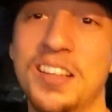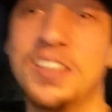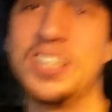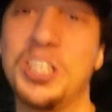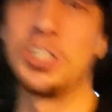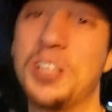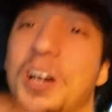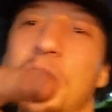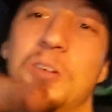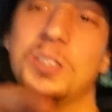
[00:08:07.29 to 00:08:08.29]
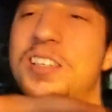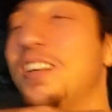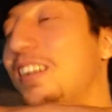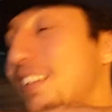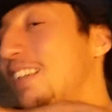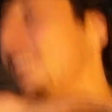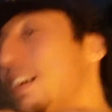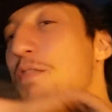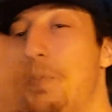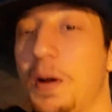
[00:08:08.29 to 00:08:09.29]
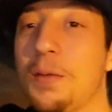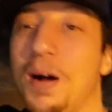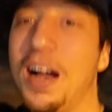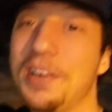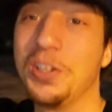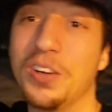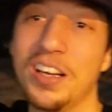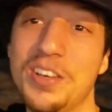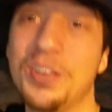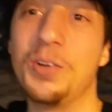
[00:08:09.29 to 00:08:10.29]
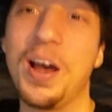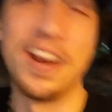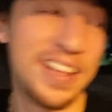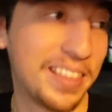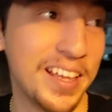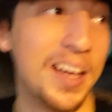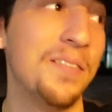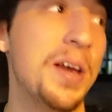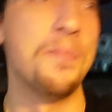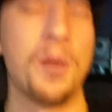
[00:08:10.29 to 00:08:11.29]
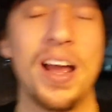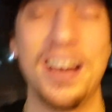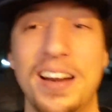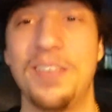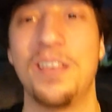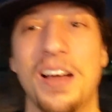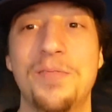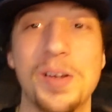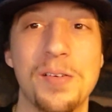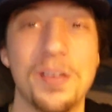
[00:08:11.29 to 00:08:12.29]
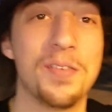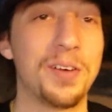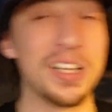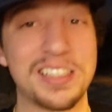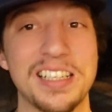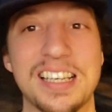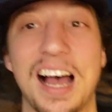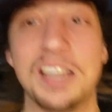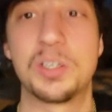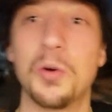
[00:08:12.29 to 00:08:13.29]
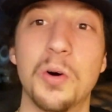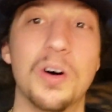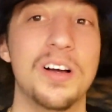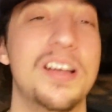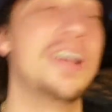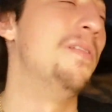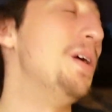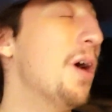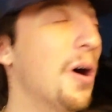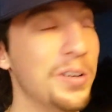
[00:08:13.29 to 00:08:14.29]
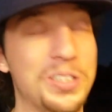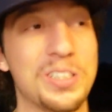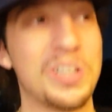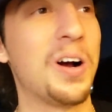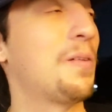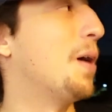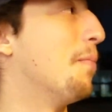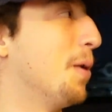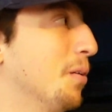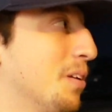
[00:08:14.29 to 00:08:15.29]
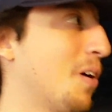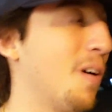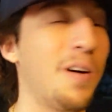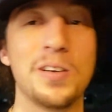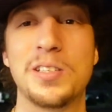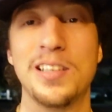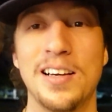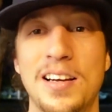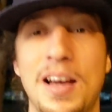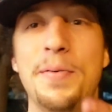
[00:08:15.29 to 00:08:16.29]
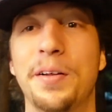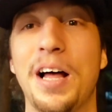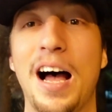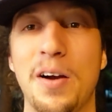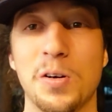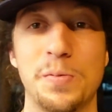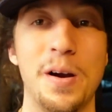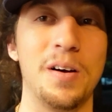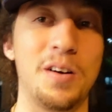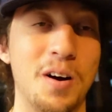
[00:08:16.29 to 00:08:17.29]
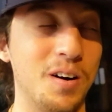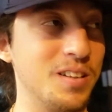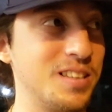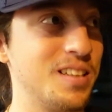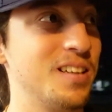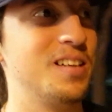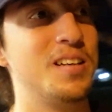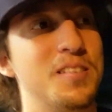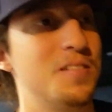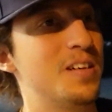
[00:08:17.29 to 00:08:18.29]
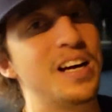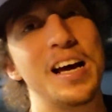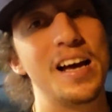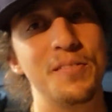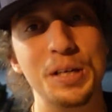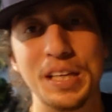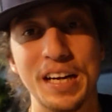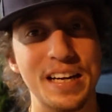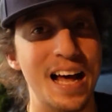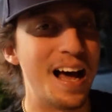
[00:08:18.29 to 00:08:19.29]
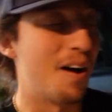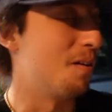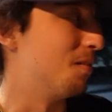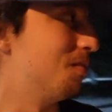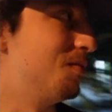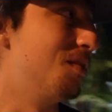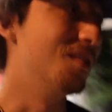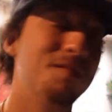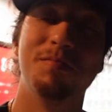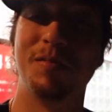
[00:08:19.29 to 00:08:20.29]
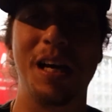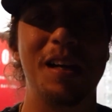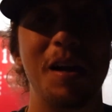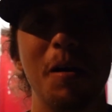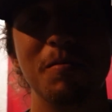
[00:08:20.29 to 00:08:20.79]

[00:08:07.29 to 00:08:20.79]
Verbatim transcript: this just shows if you put your mind to it, you can do anything. Me and Brandon have been friends since high school. We always just talk about building cars, building high horsepower cars. And we did it now, I don't know,